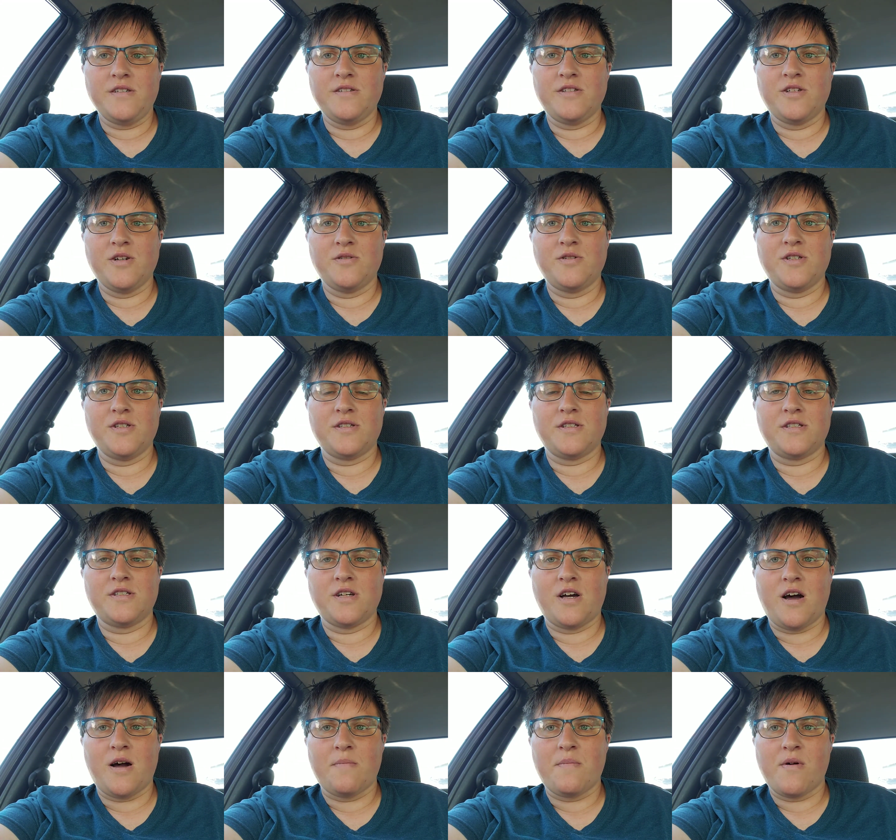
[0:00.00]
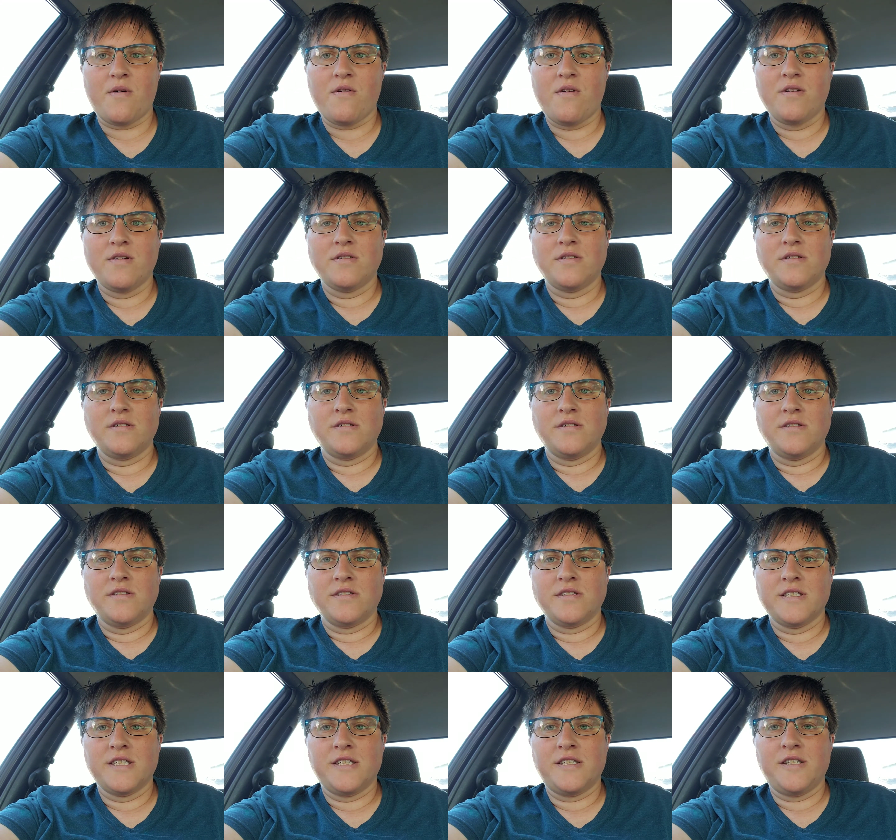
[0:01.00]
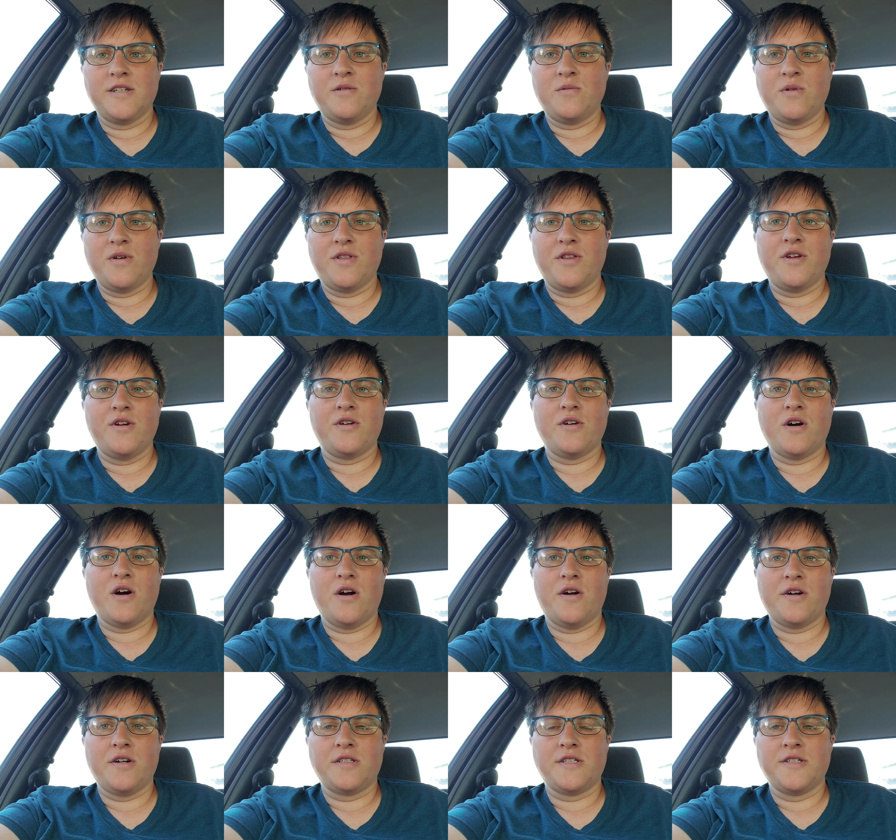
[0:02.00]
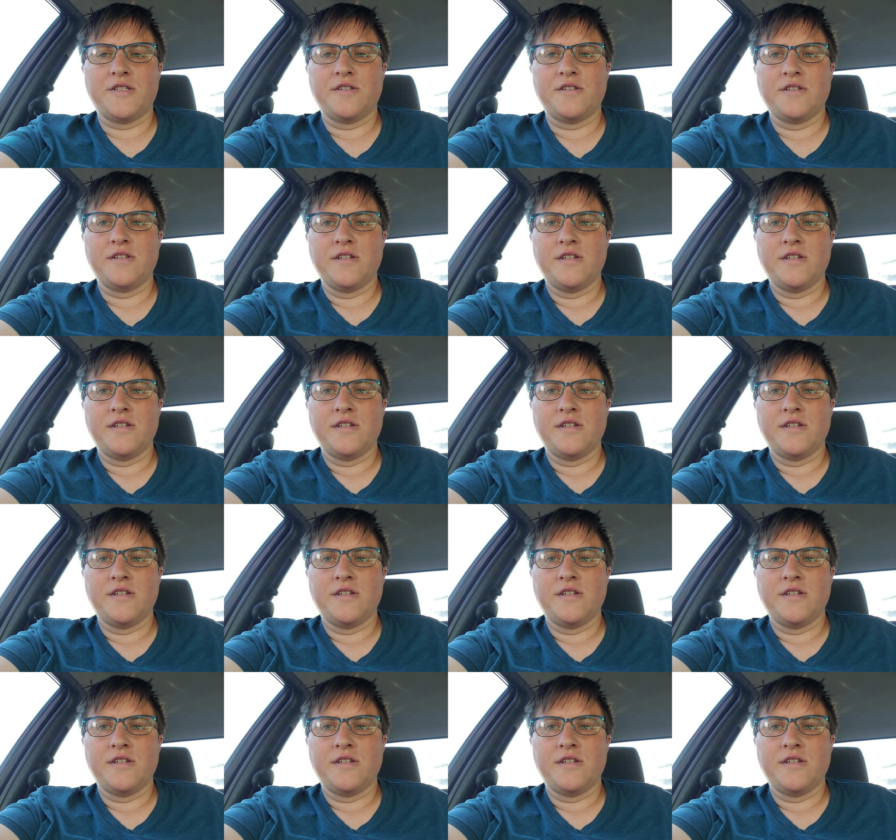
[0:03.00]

So just stop. Listen with your heart